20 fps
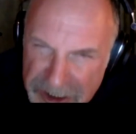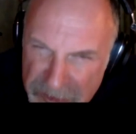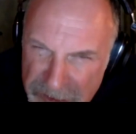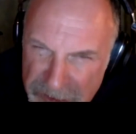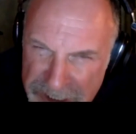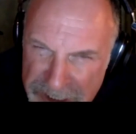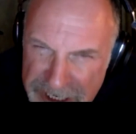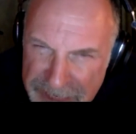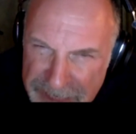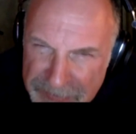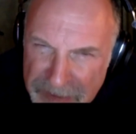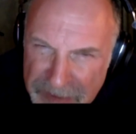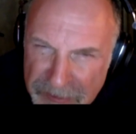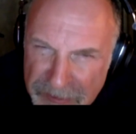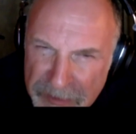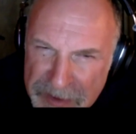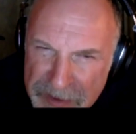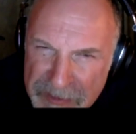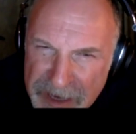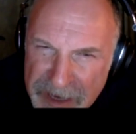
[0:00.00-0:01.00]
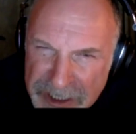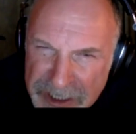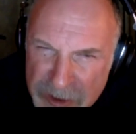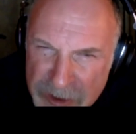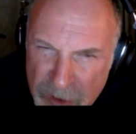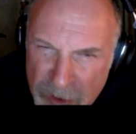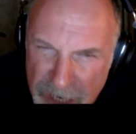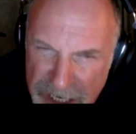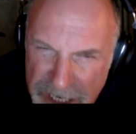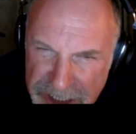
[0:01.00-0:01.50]
wouldn't it? It would be much
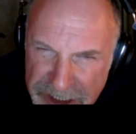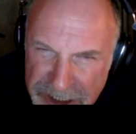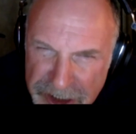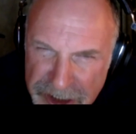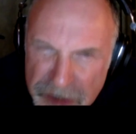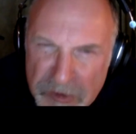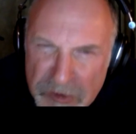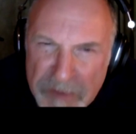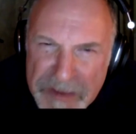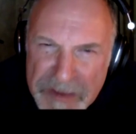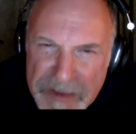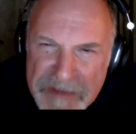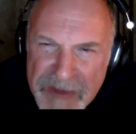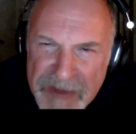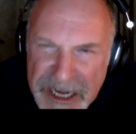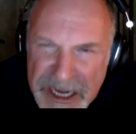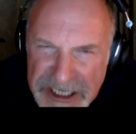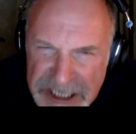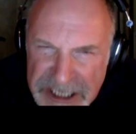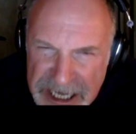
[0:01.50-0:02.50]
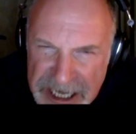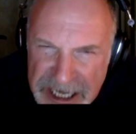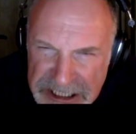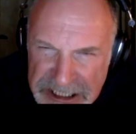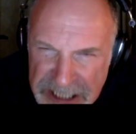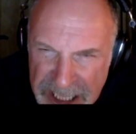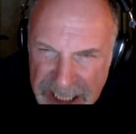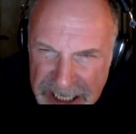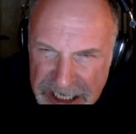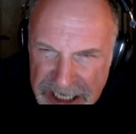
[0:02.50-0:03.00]
quieter. You would be much less
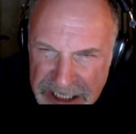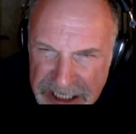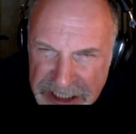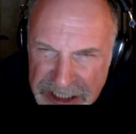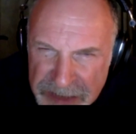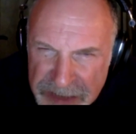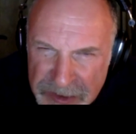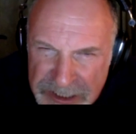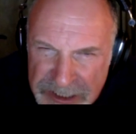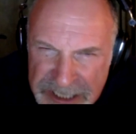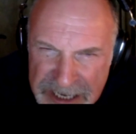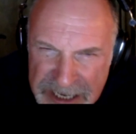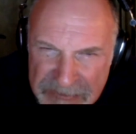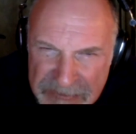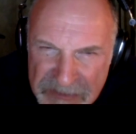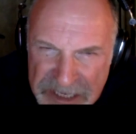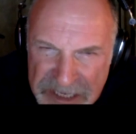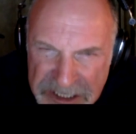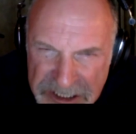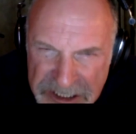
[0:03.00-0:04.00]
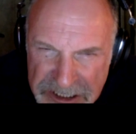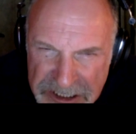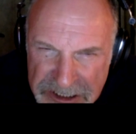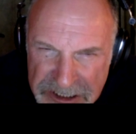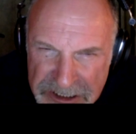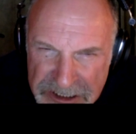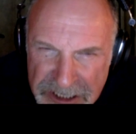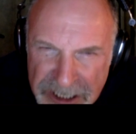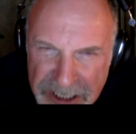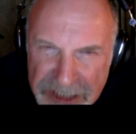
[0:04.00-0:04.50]
likely to attend
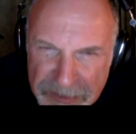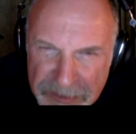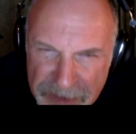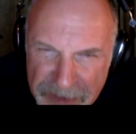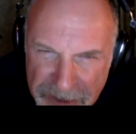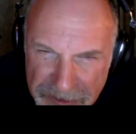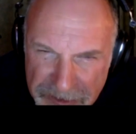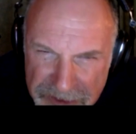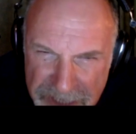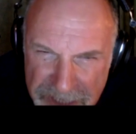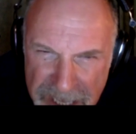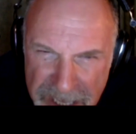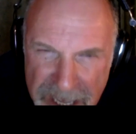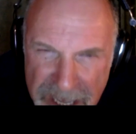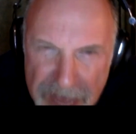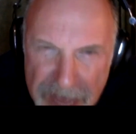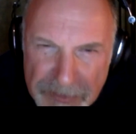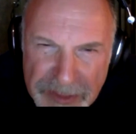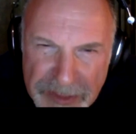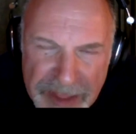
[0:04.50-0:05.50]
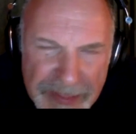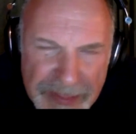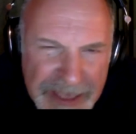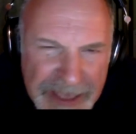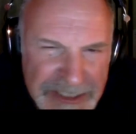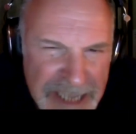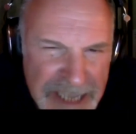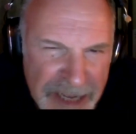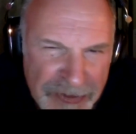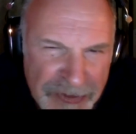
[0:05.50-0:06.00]
meetings, I suppose. But then
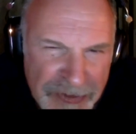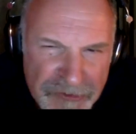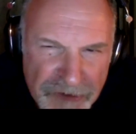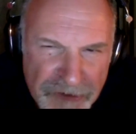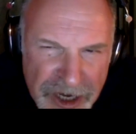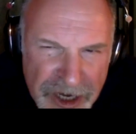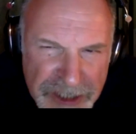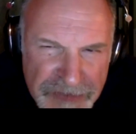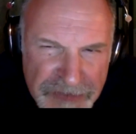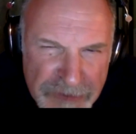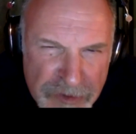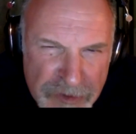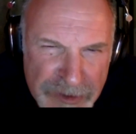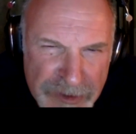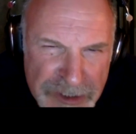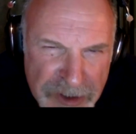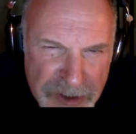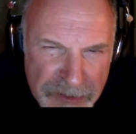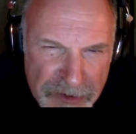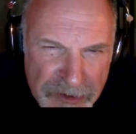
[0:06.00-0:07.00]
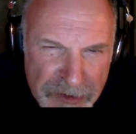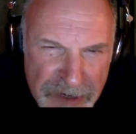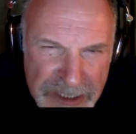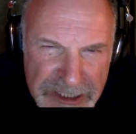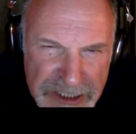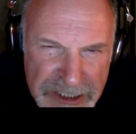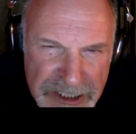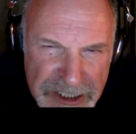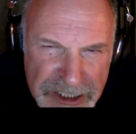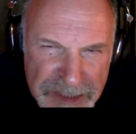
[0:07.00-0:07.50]
that's how the right have always
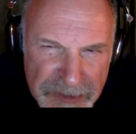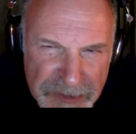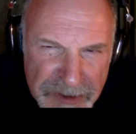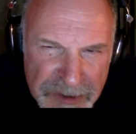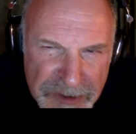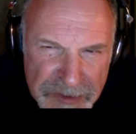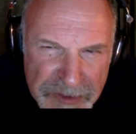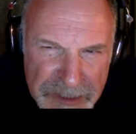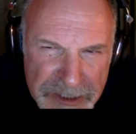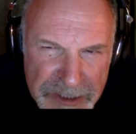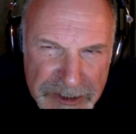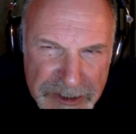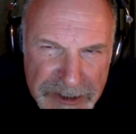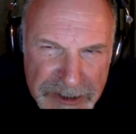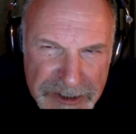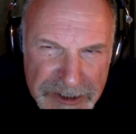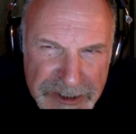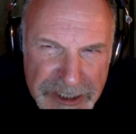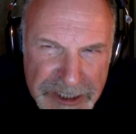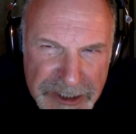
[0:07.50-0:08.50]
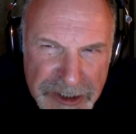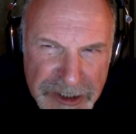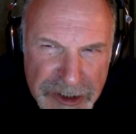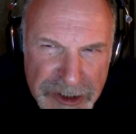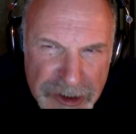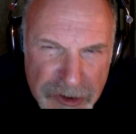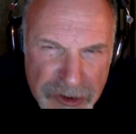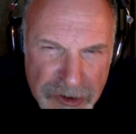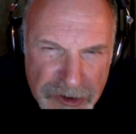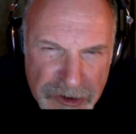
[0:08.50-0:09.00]
operated, I suppose, because there's a
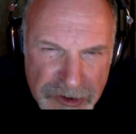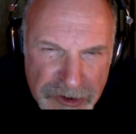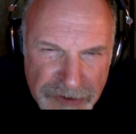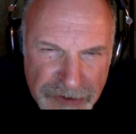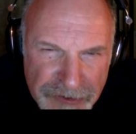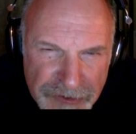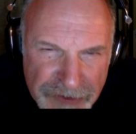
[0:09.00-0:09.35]
sort of